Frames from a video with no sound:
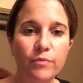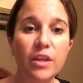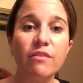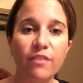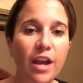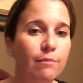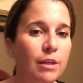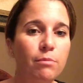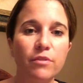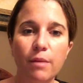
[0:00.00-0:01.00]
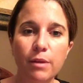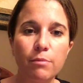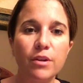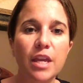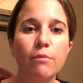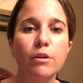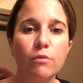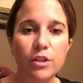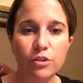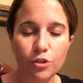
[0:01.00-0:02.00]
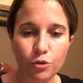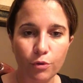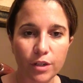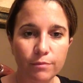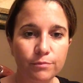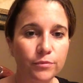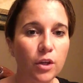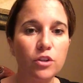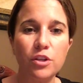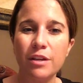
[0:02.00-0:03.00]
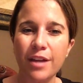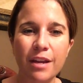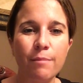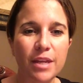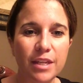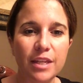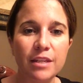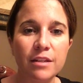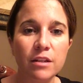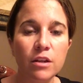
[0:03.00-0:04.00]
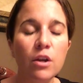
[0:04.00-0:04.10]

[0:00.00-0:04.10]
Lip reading: invite people that people can't request to join, and you can kind of make it hidden.